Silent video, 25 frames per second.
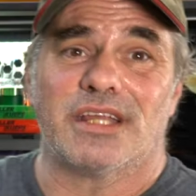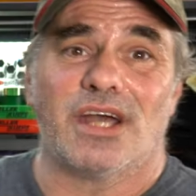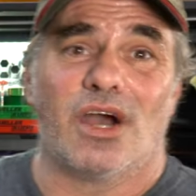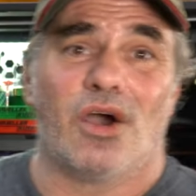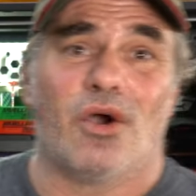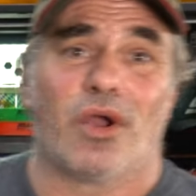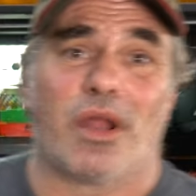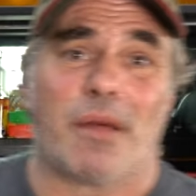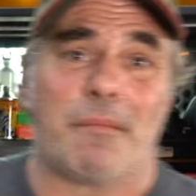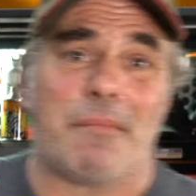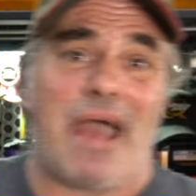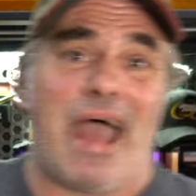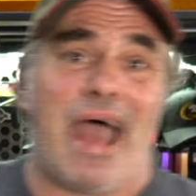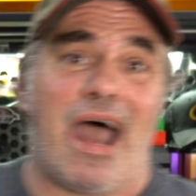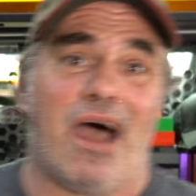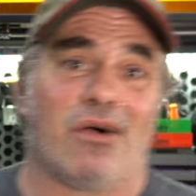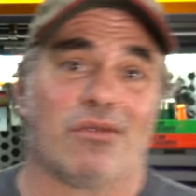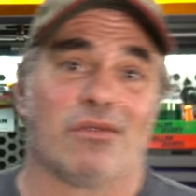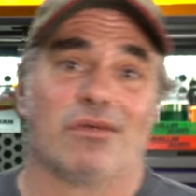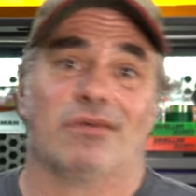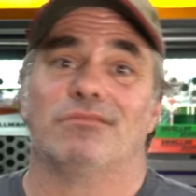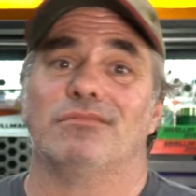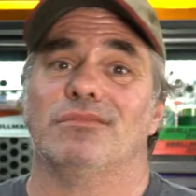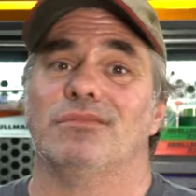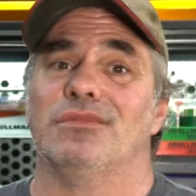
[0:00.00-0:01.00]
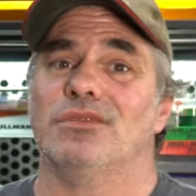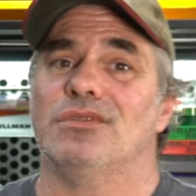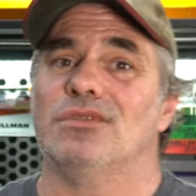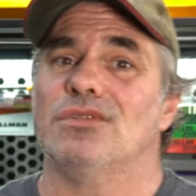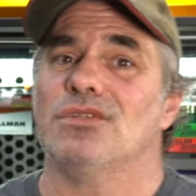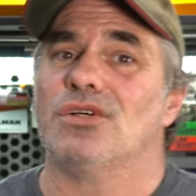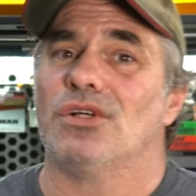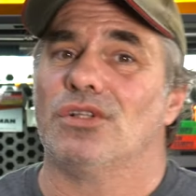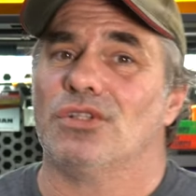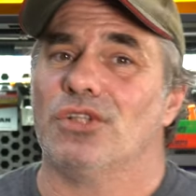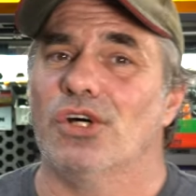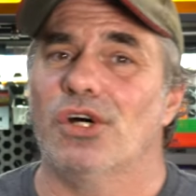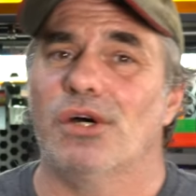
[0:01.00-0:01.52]
note about
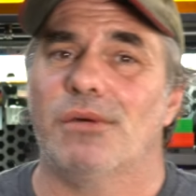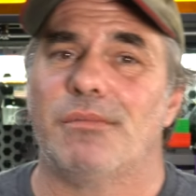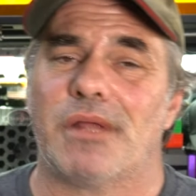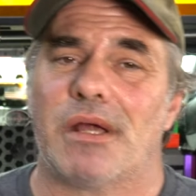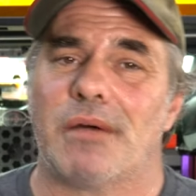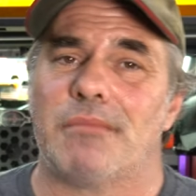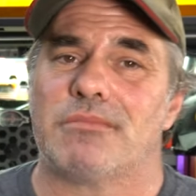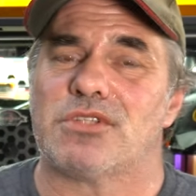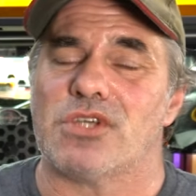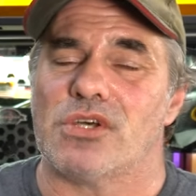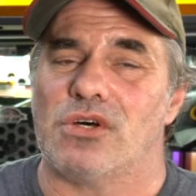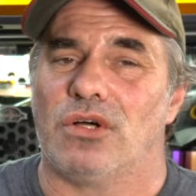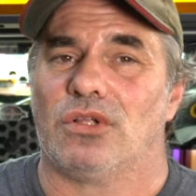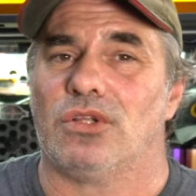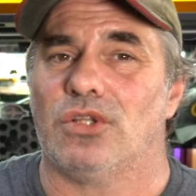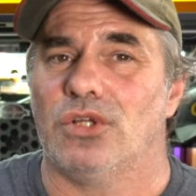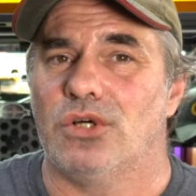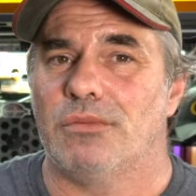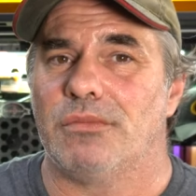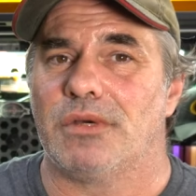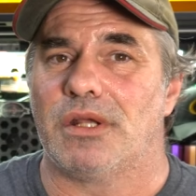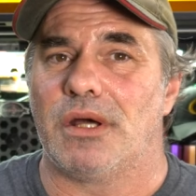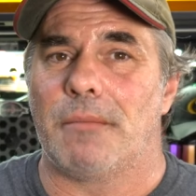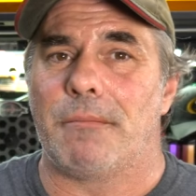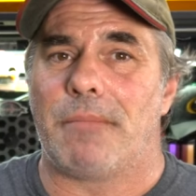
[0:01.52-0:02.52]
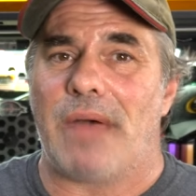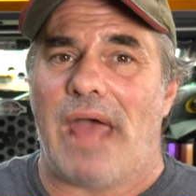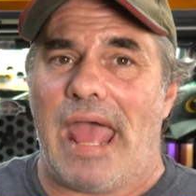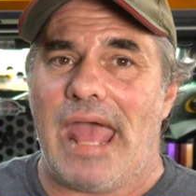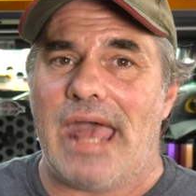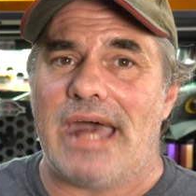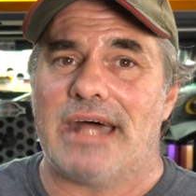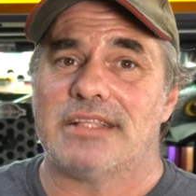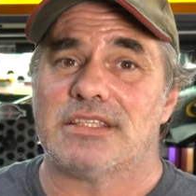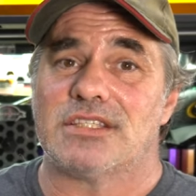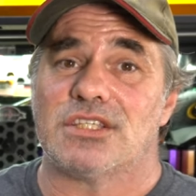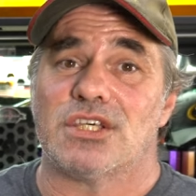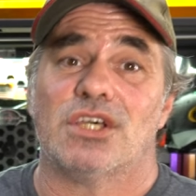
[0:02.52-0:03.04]
aluminum to aluminum
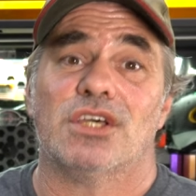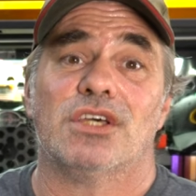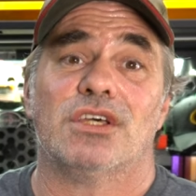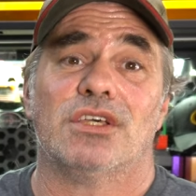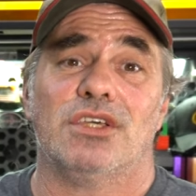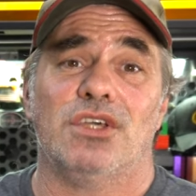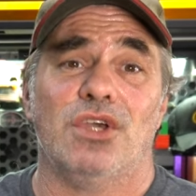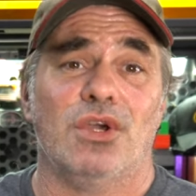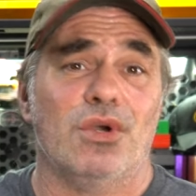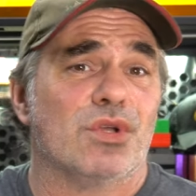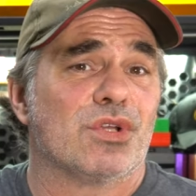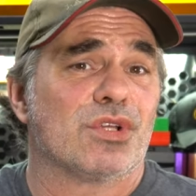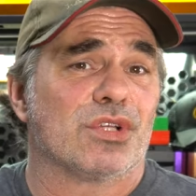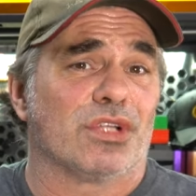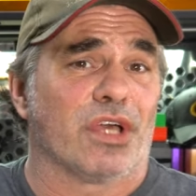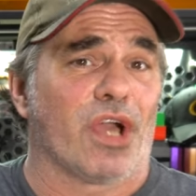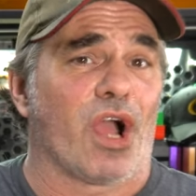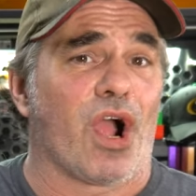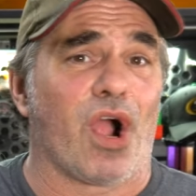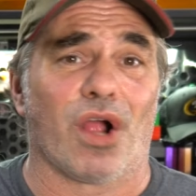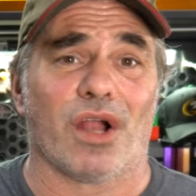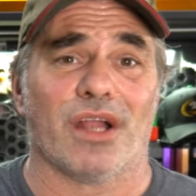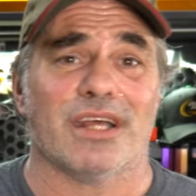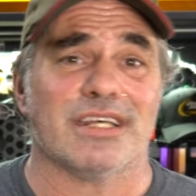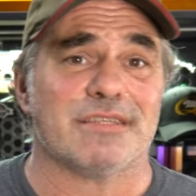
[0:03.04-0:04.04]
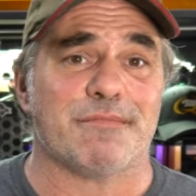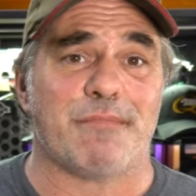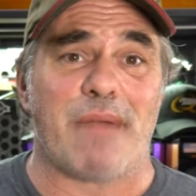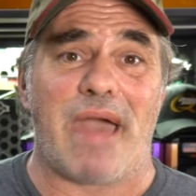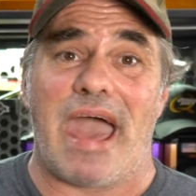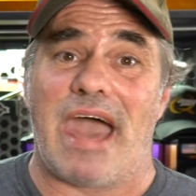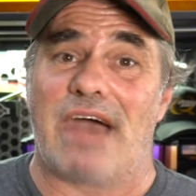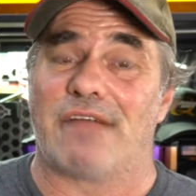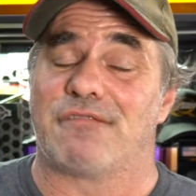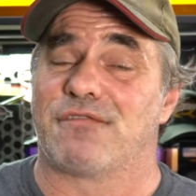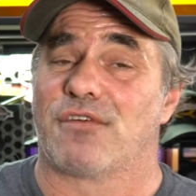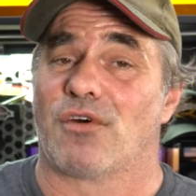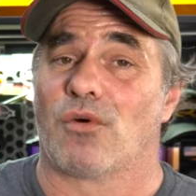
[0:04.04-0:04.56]
pans usually aren't as
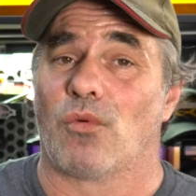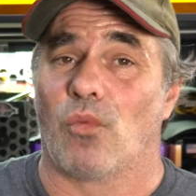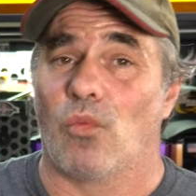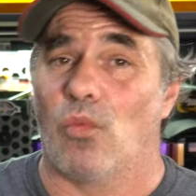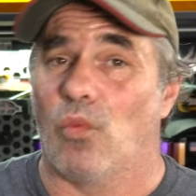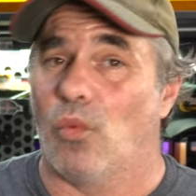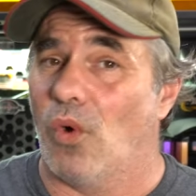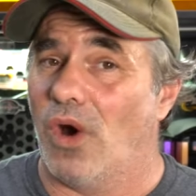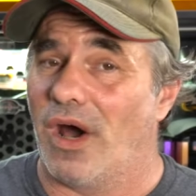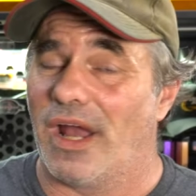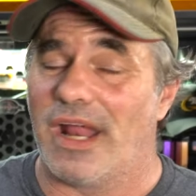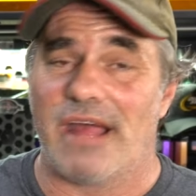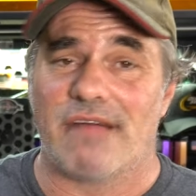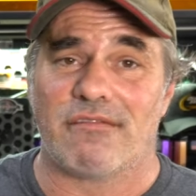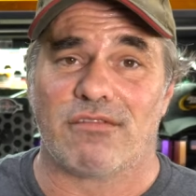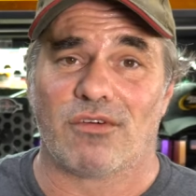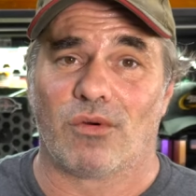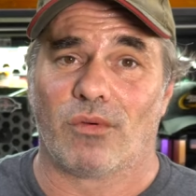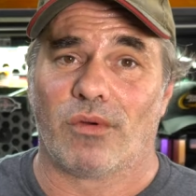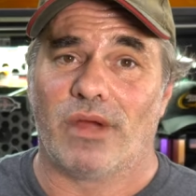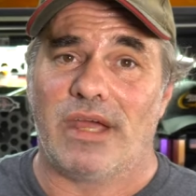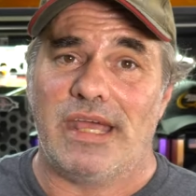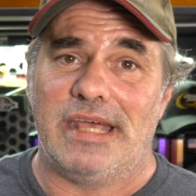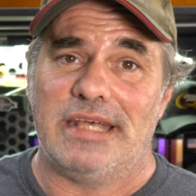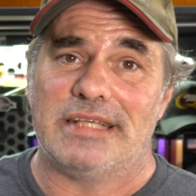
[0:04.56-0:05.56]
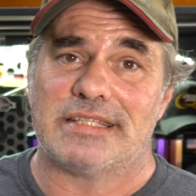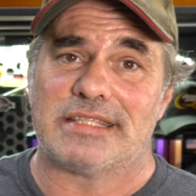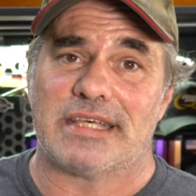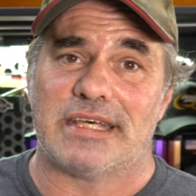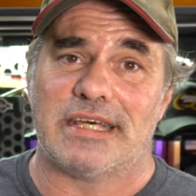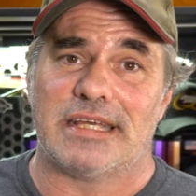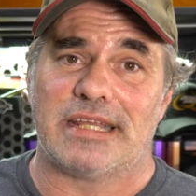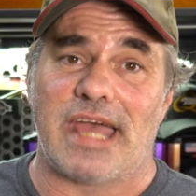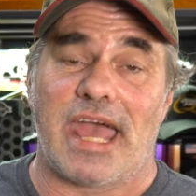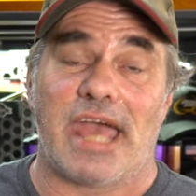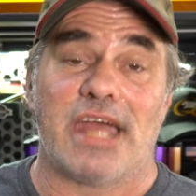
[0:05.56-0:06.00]
bad for whatever reason.